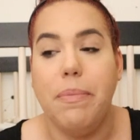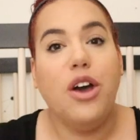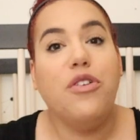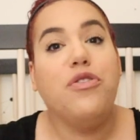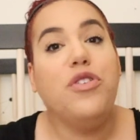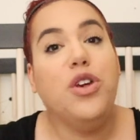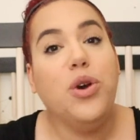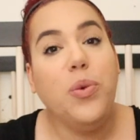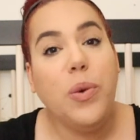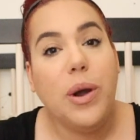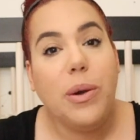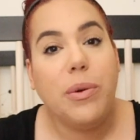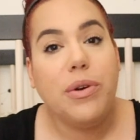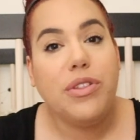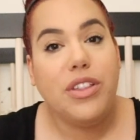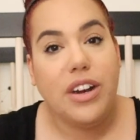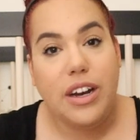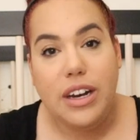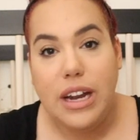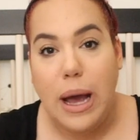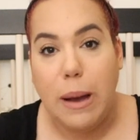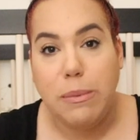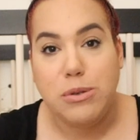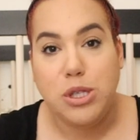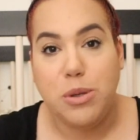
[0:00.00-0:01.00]
Now, if you work with an
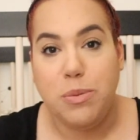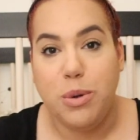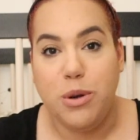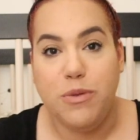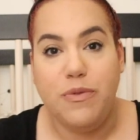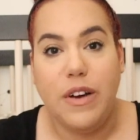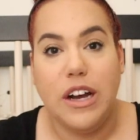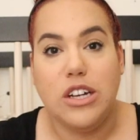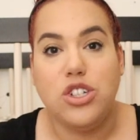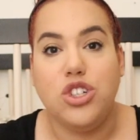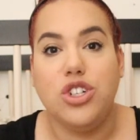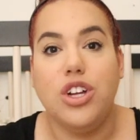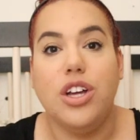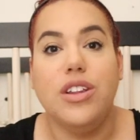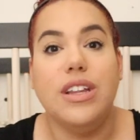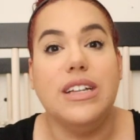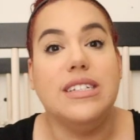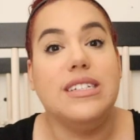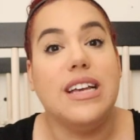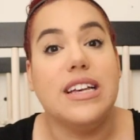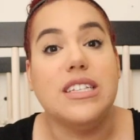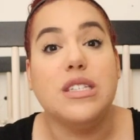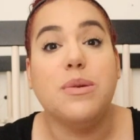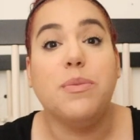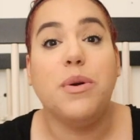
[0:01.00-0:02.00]
adoption professional
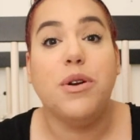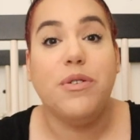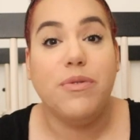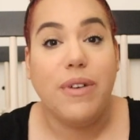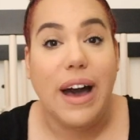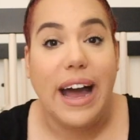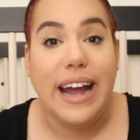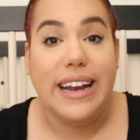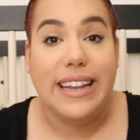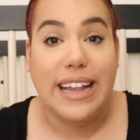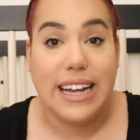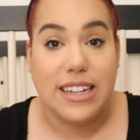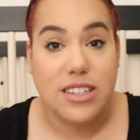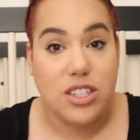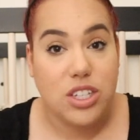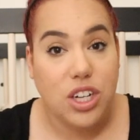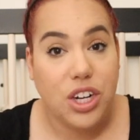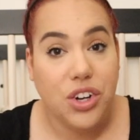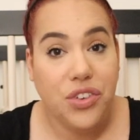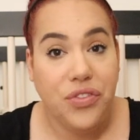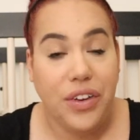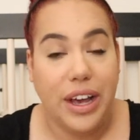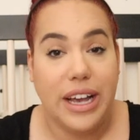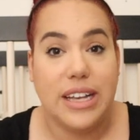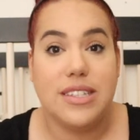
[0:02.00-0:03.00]
that doesn't provide that
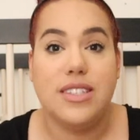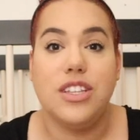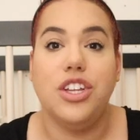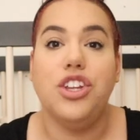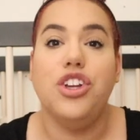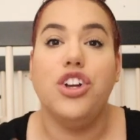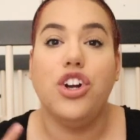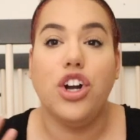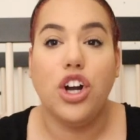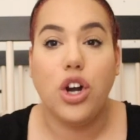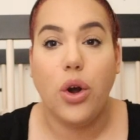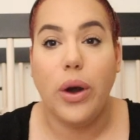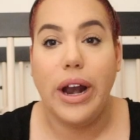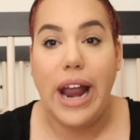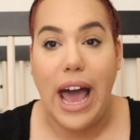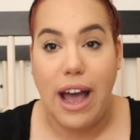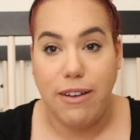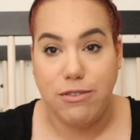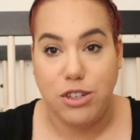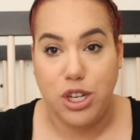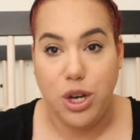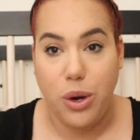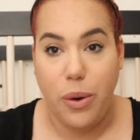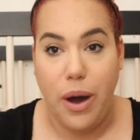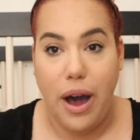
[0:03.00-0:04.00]
service, then you're going to
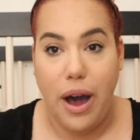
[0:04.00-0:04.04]
have to go